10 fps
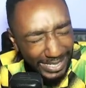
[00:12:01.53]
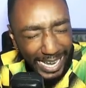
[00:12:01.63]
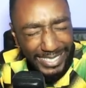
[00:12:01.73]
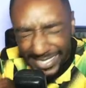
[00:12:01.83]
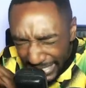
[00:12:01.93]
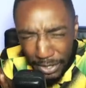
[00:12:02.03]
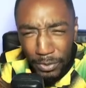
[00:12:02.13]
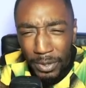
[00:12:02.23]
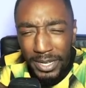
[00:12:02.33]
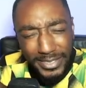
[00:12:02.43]
line
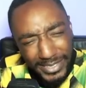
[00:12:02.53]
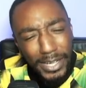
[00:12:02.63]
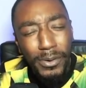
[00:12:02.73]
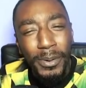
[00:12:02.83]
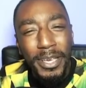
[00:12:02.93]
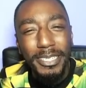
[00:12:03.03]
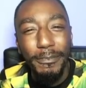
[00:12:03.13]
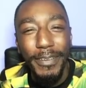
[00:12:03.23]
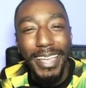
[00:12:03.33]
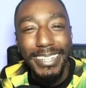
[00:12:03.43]
still
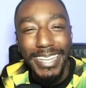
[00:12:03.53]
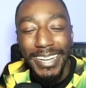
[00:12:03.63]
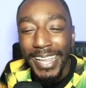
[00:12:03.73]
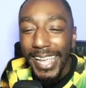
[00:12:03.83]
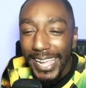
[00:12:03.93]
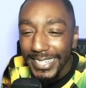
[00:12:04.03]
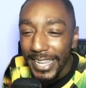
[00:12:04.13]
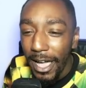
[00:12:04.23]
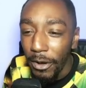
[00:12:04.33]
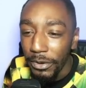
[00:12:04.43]
defending in
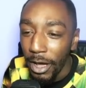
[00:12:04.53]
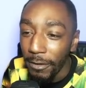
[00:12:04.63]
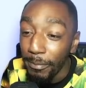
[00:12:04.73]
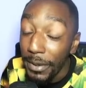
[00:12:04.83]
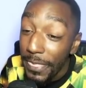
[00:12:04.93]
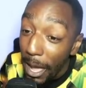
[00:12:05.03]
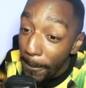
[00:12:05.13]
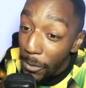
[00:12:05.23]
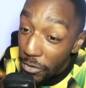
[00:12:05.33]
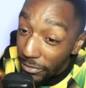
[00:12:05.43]
their own half, but now
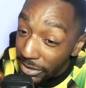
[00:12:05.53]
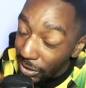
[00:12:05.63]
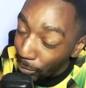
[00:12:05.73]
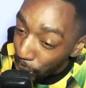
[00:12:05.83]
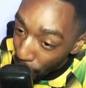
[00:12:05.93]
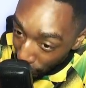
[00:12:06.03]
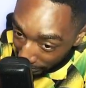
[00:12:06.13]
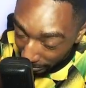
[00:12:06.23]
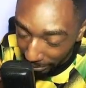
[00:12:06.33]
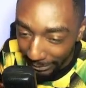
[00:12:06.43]
moving towards
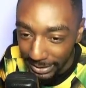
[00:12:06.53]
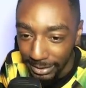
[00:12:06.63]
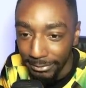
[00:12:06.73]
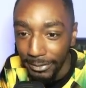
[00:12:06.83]
the defensive